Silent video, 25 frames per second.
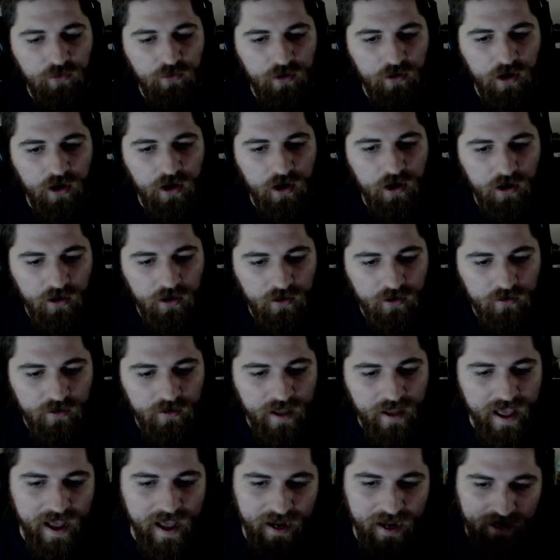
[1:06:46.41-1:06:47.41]
are
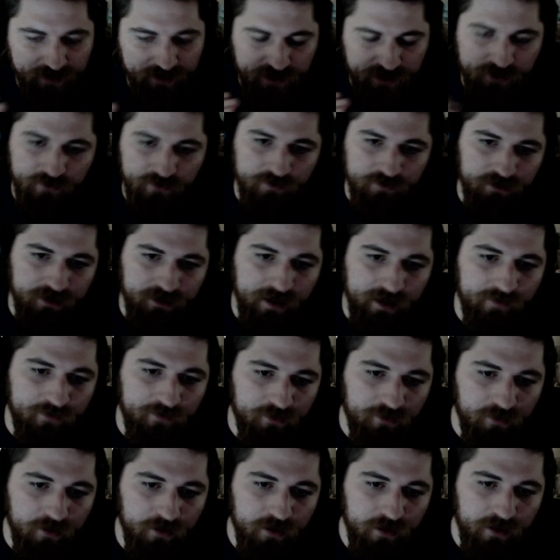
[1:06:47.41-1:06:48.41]
at a certain
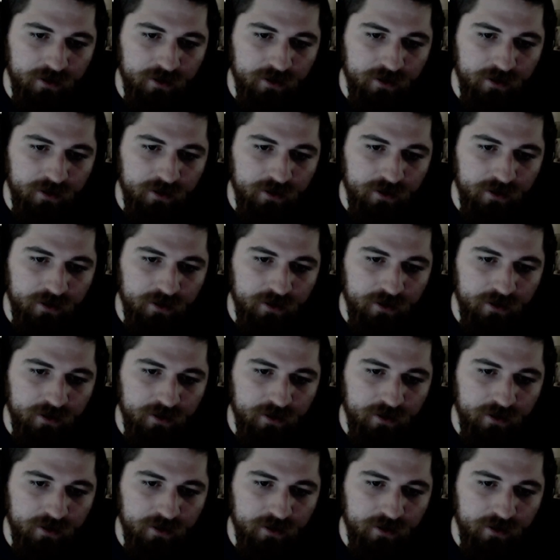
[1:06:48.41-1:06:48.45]
level.